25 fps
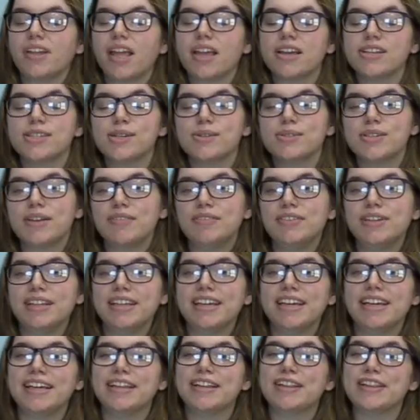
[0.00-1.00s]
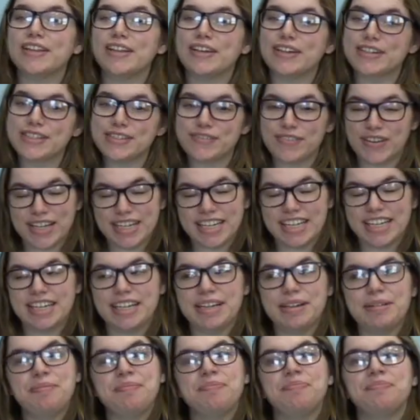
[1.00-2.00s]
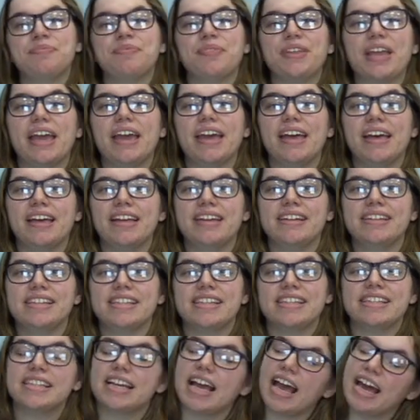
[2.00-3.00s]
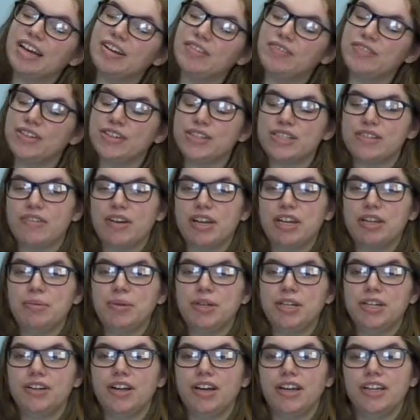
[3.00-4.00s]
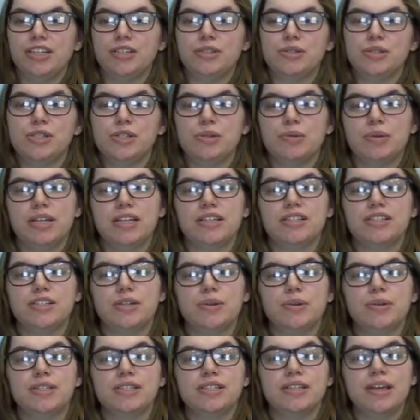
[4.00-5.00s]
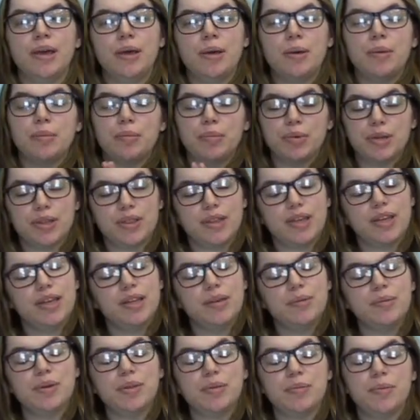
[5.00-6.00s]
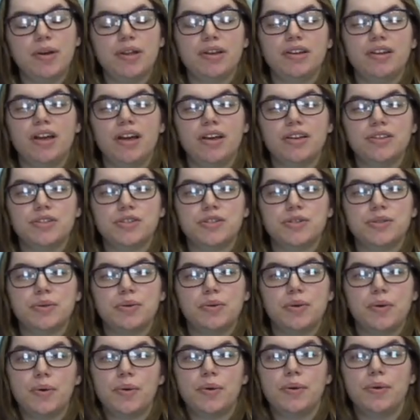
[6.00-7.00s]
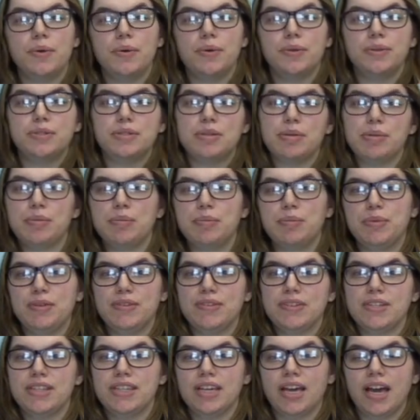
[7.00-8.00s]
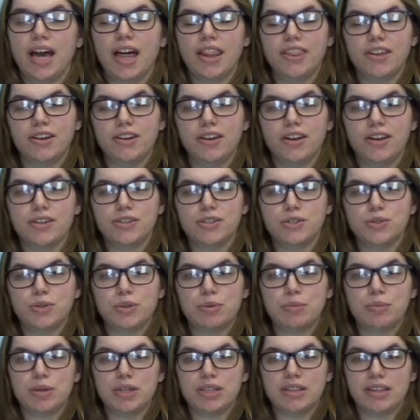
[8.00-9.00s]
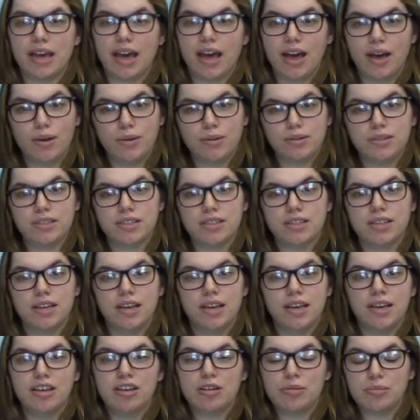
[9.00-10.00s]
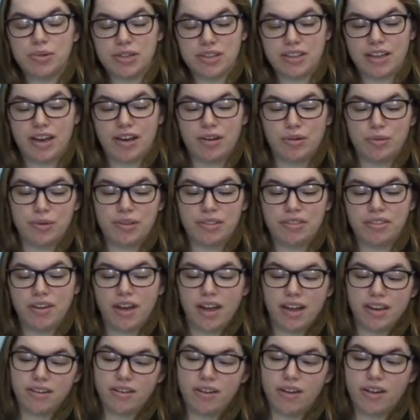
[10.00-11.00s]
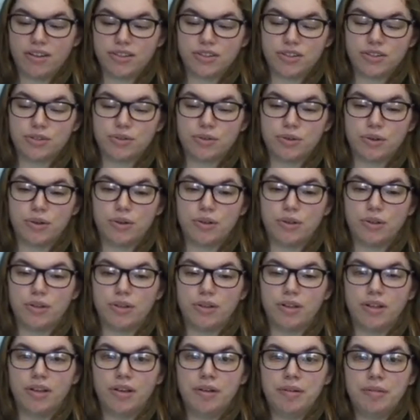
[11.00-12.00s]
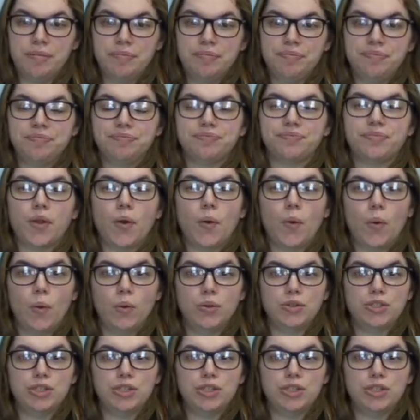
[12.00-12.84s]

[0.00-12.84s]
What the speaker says: So it definitely looks funny, and it kind of feels funny when you're not used to it. So it's breathe in with one nostril, hold, move to the other nostril to breathe out with that nostril, hold